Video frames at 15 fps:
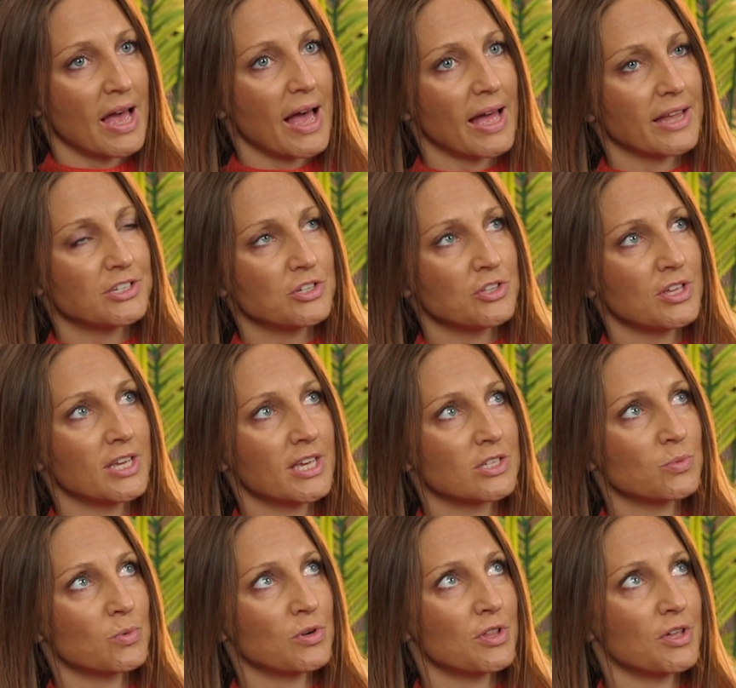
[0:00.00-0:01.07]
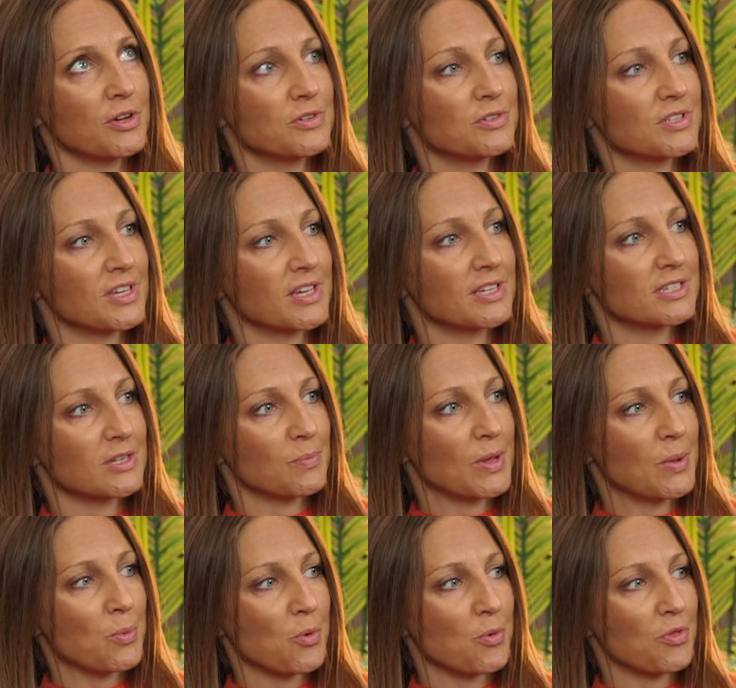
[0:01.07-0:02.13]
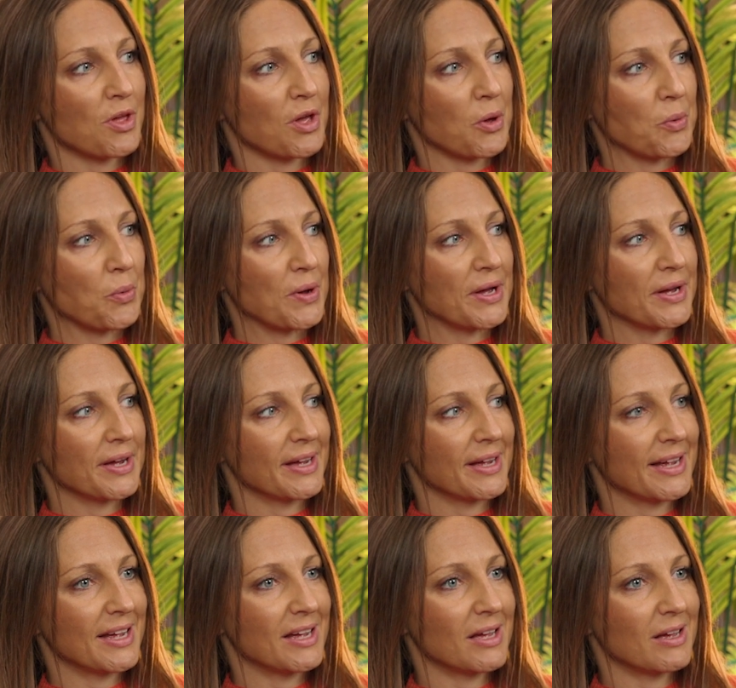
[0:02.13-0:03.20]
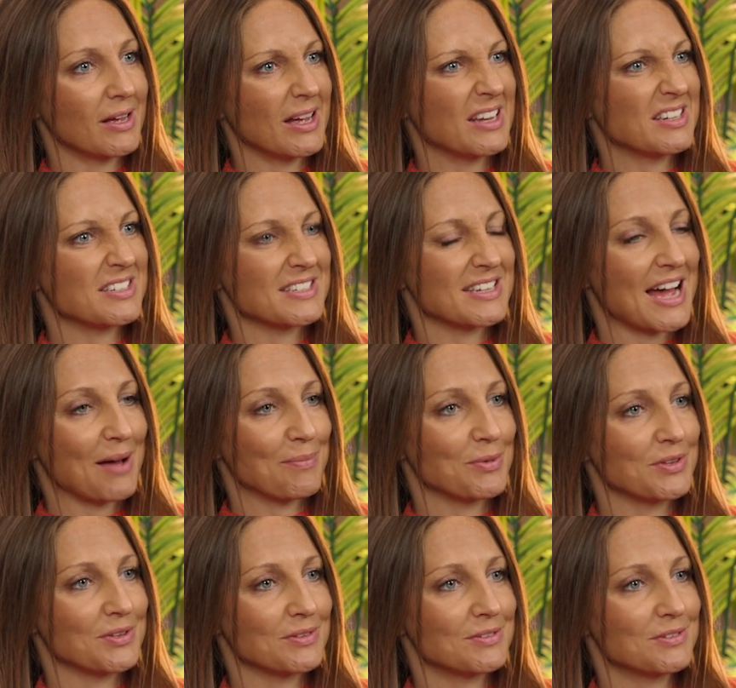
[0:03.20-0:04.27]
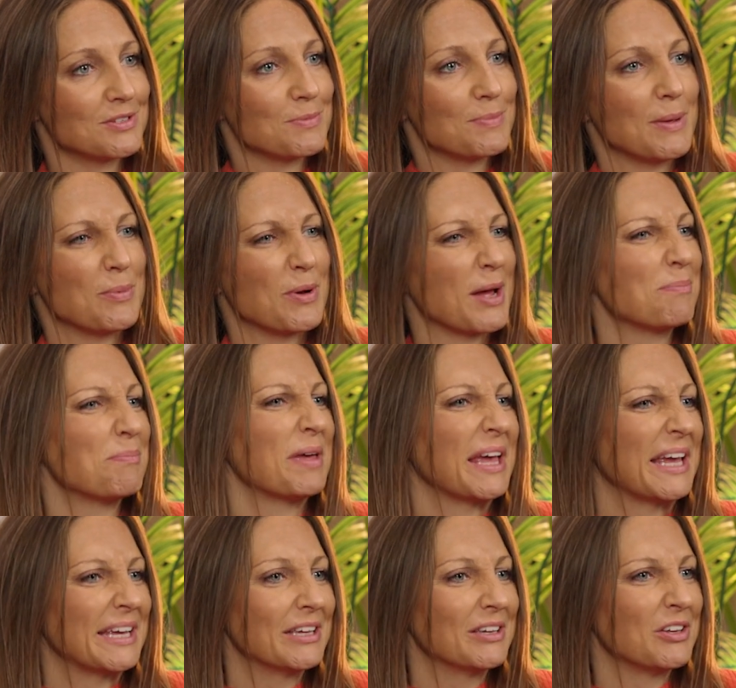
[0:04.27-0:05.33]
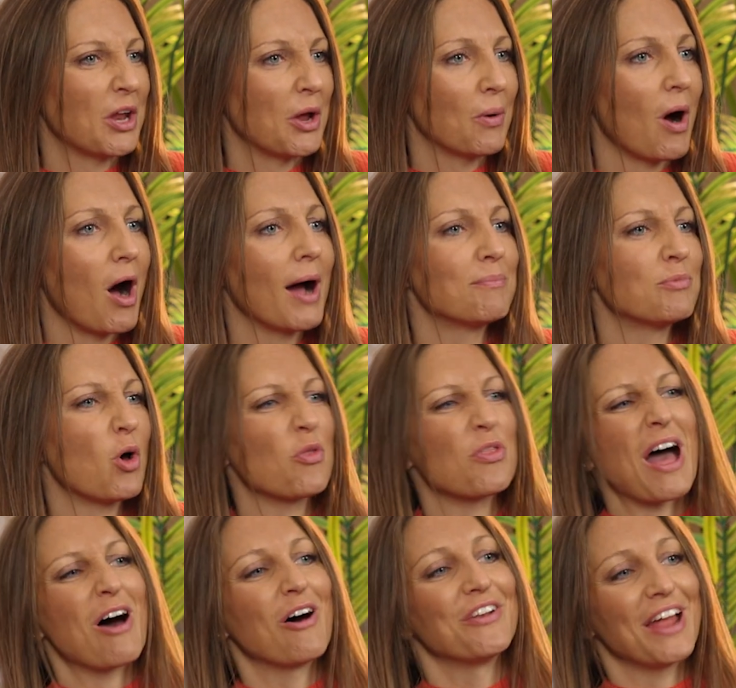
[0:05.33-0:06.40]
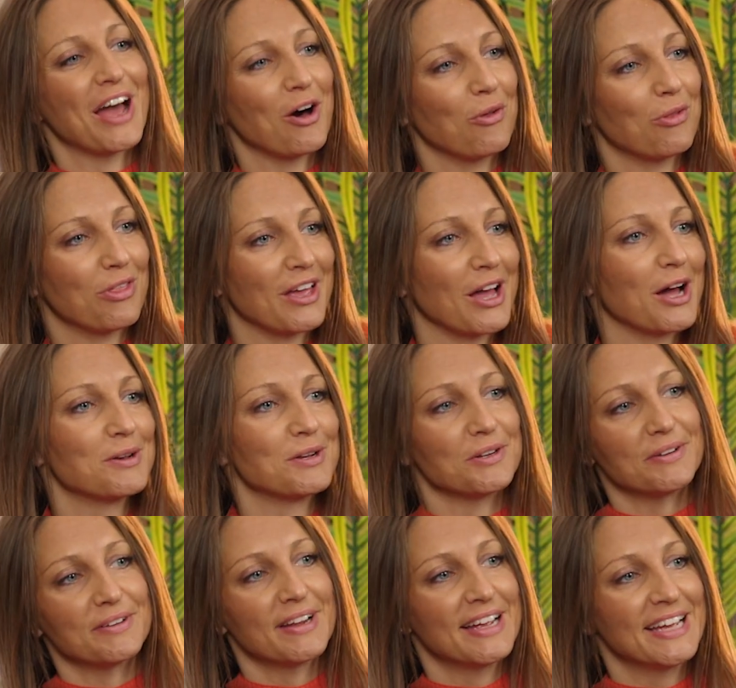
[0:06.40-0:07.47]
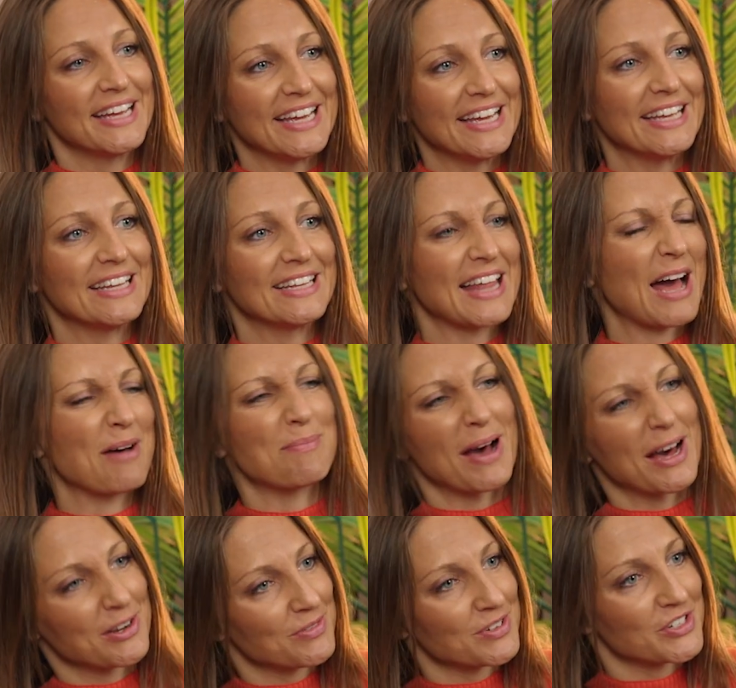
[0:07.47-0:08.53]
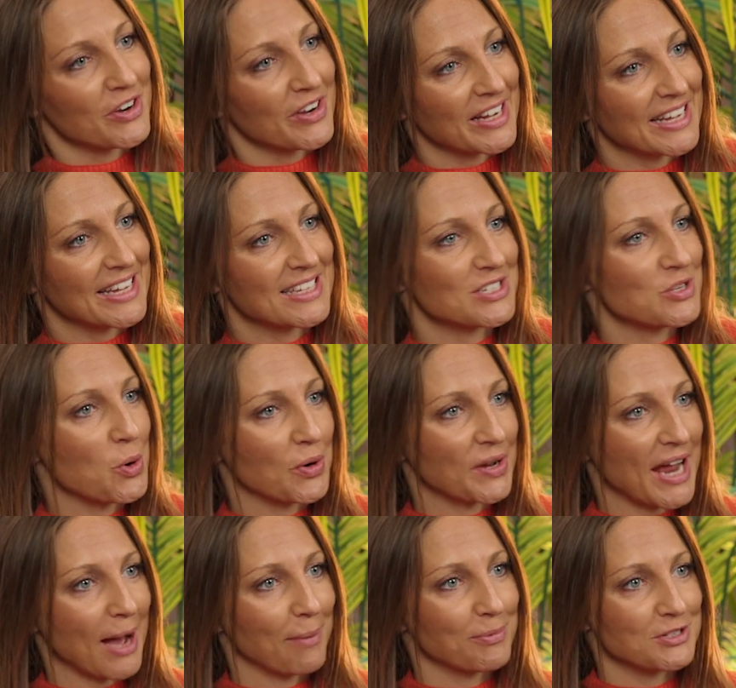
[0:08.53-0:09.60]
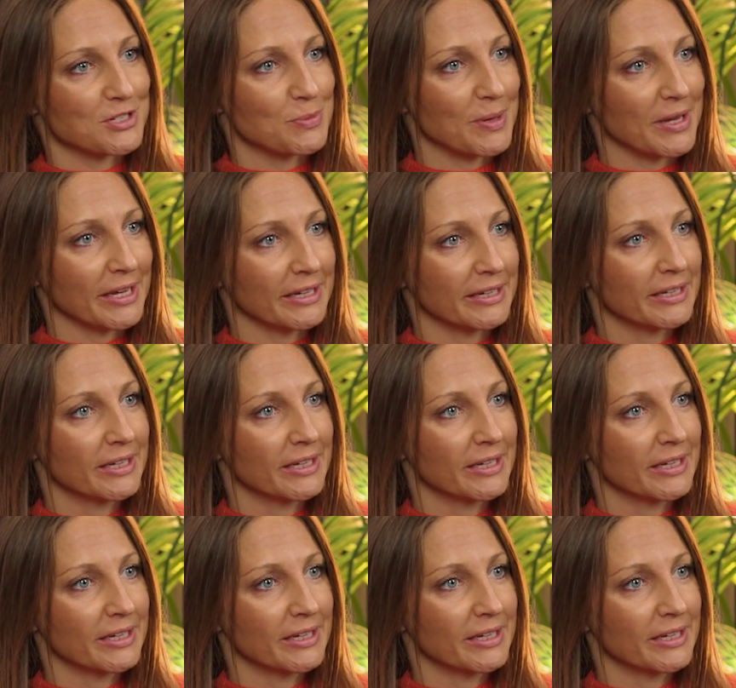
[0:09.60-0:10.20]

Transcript: And do you think it's one of those things that people think, oh, it doesn't happen to people like me? You know, I'm not that unhealthy. I don't eat that bad of a diet. It's not going to happen to me.